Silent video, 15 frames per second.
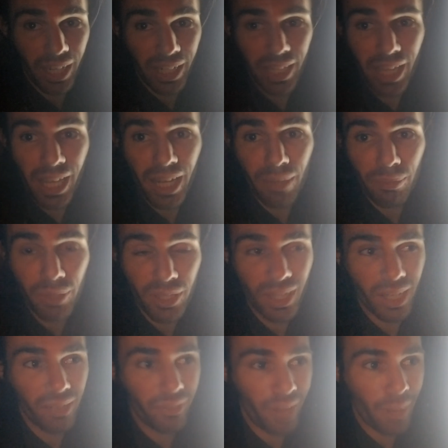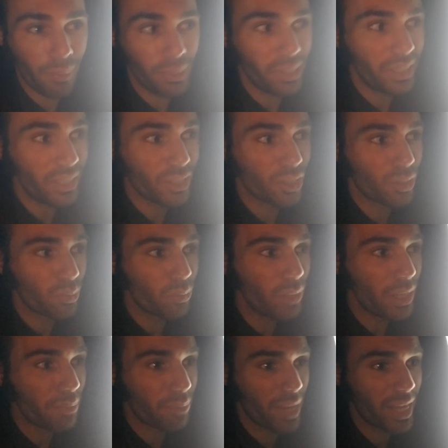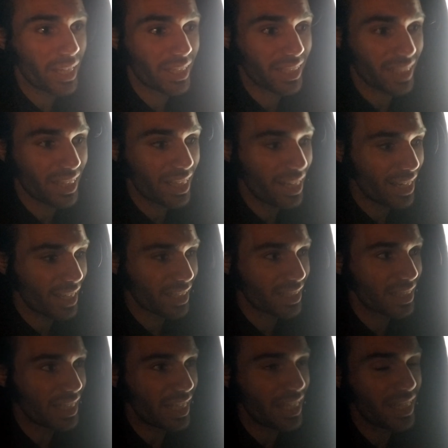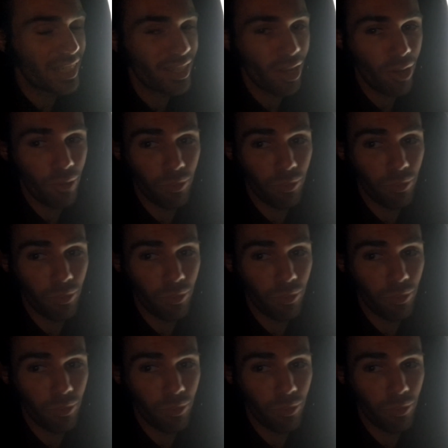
get himself a couple of sweet pics, and then next thing you know,